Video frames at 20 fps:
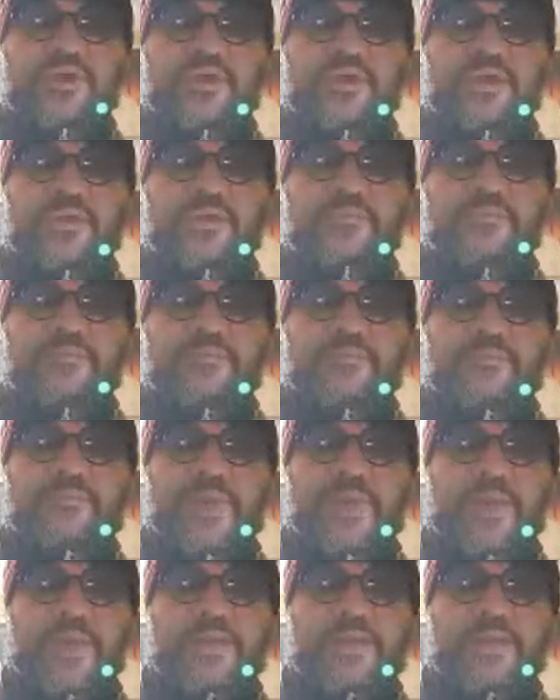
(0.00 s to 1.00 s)
a
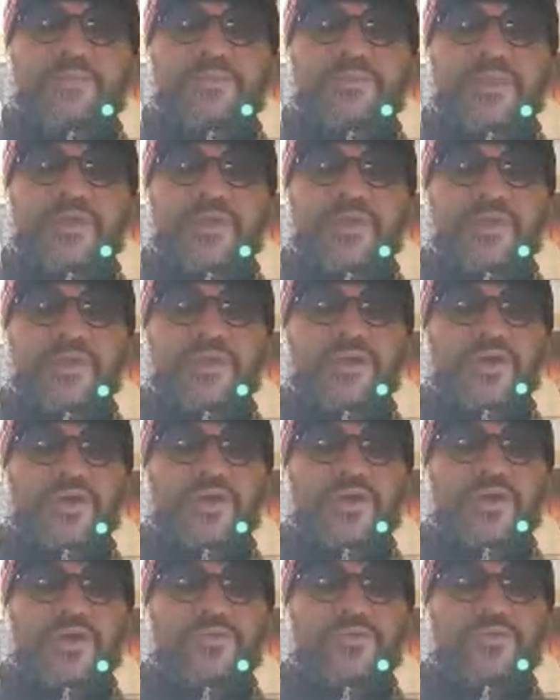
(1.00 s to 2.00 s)
peremptory
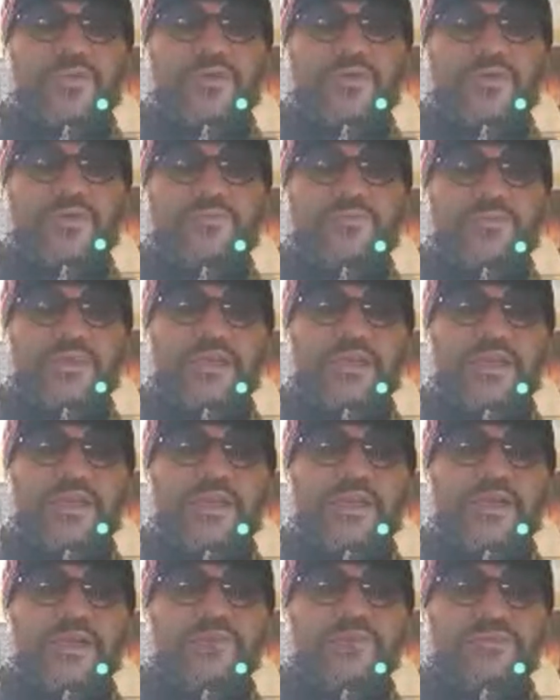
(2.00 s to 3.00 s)
call from
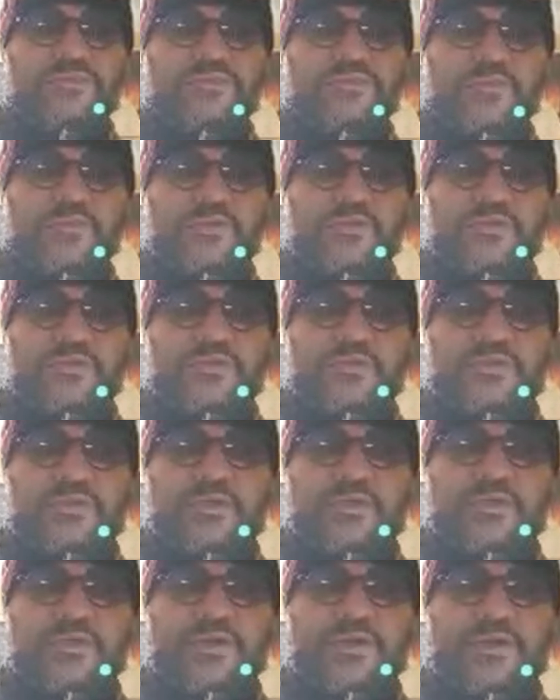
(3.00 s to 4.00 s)
relatives in
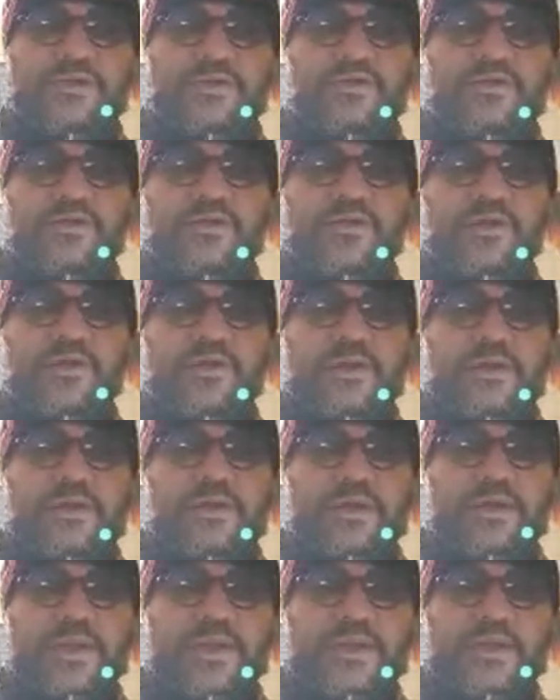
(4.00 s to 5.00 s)
England
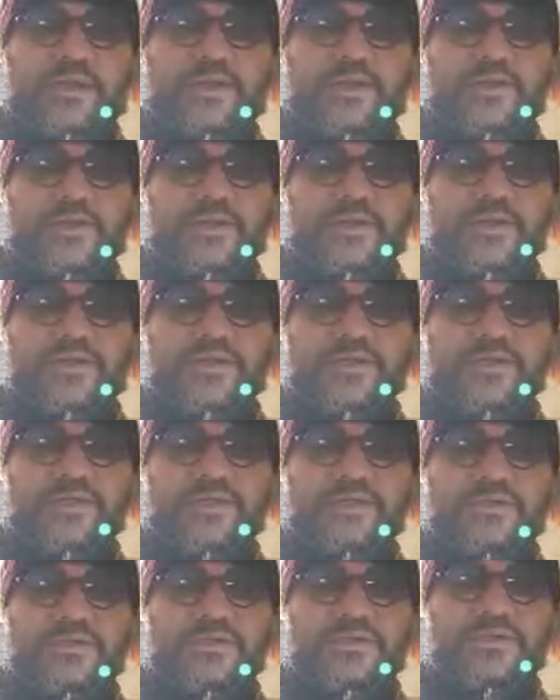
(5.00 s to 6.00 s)
and
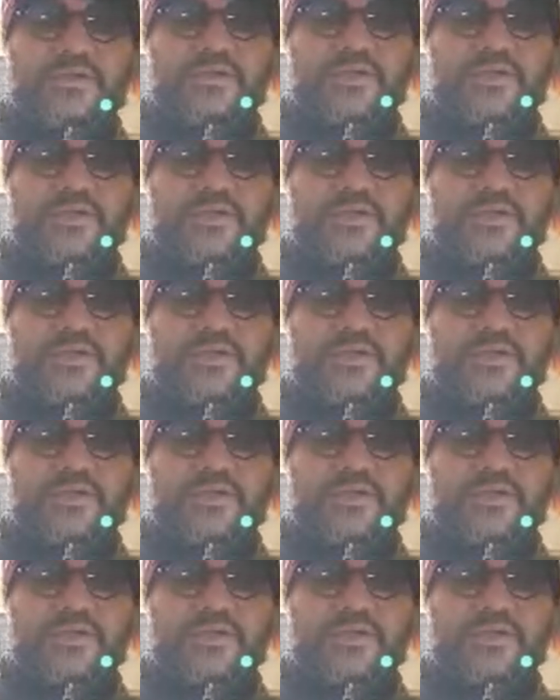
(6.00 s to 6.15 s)
returned